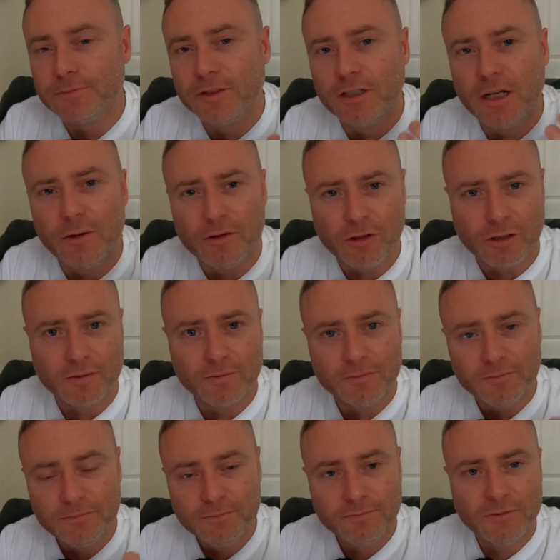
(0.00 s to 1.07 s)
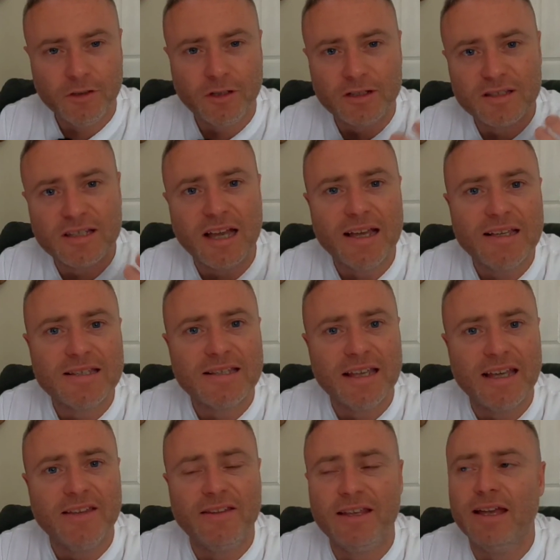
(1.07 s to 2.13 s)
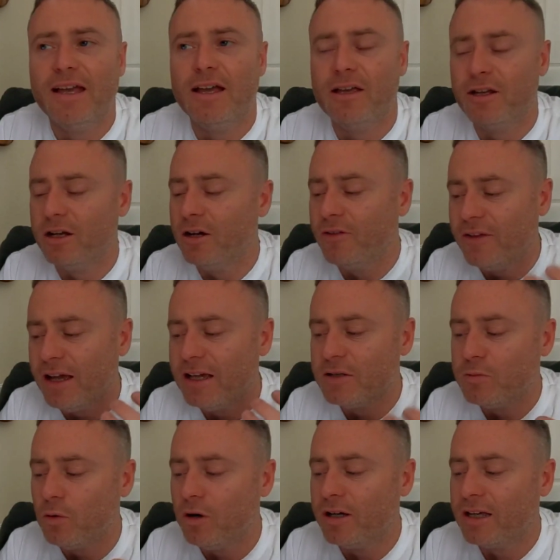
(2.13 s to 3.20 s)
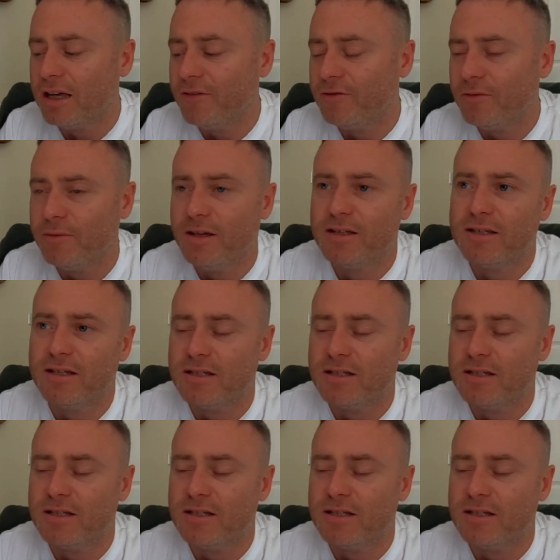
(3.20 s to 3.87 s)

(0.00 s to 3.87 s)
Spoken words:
you know, and you can taste it in the air, you know, and that is what I get from this.